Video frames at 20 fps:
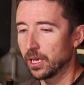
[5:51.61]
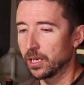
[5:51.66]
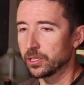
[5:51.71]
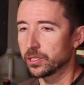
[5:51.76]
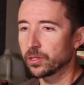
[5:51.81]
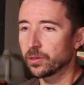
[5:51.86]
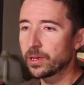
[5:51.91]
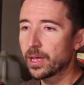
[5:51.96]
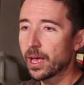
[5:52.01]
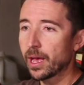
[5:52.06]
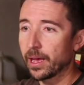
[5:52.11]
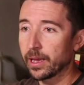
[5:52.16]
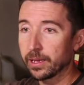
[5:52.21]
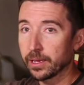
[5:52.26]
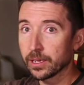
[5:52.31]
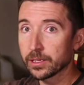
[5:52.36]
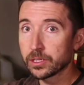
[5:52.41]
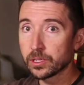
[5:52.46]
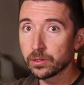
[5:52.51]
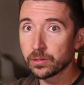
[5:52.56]
So yeah, it
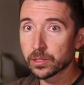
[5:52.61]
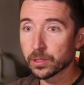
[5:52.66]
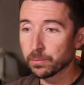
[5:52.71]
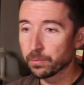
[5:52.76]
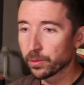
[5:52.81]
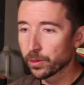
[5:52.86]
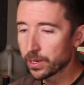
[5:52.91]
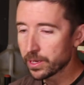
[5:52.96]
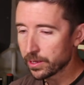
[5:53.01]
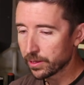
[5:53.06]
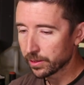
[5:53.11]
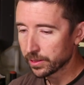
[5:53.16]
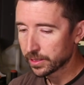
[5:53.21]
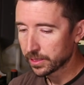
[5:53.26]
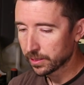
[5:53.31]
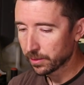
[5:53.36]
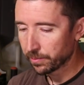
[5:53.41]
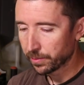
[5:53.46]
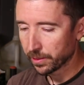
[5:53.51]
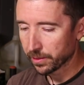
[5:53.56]
gets you some pretty good
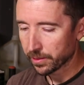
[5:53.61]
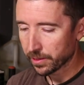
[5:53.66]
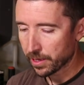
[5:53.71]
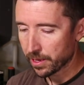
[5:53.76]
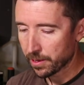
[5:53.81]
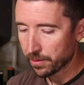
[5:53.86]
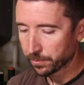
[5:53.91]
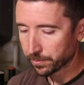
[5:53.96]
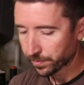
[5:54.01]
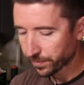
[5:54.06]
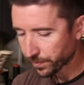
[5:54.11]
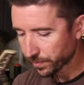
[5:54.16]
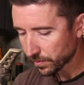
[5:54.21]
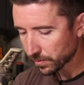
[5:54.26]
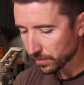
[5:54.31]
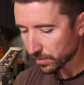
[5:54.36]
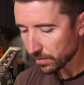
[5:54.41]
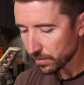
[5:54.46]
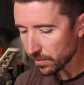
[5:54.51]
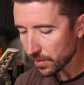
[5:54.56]
stability.
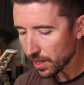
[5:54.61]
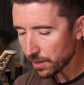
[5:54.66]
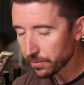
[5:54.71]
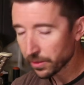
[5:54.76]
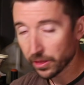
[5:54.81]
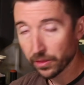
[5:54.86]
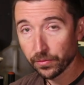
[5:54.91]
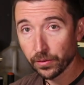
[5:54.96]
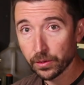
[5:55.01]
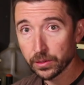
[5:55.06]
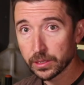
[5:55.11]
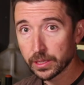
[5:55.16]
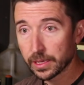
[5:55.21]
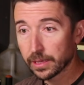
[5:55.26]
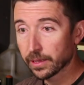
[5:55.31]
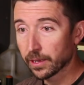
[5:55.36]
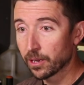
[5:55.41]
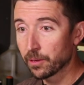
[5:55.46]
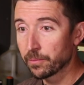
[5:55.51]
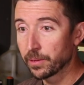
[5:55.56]
But the first
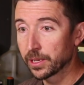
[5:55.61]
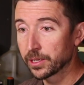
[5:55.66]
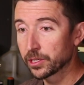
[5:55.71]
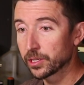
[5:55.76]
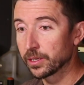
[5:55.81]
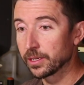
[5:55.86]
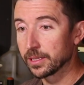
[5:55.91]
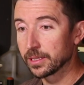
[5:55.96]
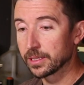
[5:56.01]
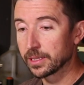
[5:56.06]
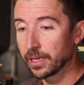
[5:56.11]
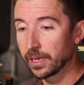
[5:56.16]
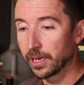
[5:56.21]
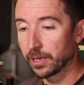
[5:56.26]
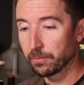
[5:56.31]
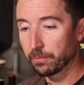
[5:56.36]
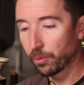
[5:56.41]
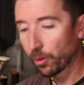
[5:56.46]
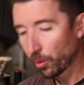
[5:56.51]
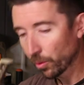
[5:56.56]
thing that I'll mention is
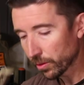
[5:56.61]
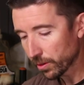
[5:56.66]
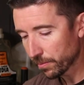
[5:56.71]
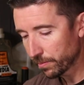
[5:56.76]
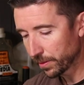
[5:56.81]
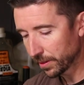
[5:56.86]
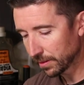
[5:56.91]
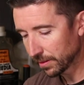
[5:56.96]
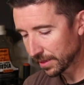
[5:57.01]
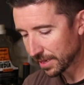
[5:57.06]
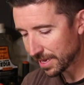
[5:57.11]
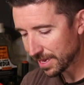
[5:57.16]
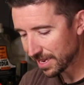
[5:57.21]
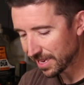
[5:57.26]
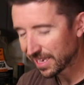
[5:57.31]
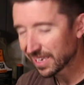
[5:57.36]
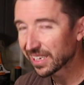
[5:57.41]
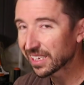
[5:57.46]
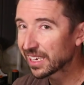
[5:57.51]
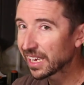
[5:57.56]
that
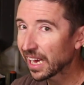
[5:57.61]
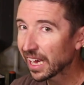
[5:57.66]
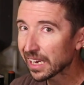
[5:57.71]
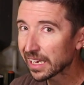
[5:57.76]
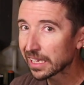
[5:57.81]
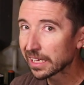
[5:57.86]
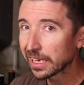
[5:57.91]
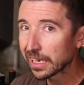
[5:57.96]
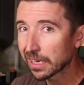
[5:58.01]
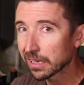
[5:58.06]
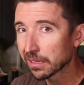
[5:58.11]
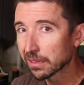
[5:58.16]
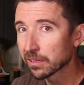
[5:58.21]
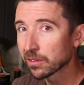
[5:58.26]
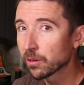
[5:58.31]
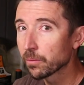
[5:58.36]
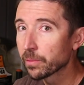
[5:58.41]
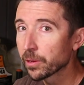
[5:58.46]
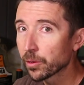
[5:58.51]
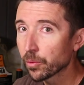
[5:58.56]
portability can kind of get a
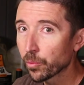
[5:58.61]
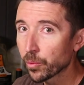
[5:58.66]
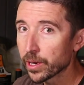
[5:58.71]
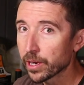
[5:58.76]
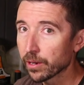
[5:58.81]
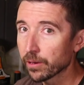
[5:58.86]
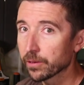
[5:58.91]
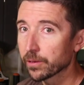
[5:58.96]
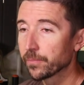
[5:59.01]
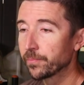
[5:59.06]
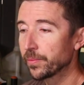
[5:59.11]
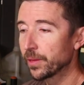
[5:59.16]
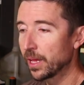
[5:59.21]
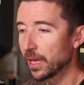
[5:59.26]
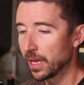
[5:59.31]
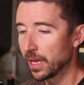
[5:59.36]
little bit weird.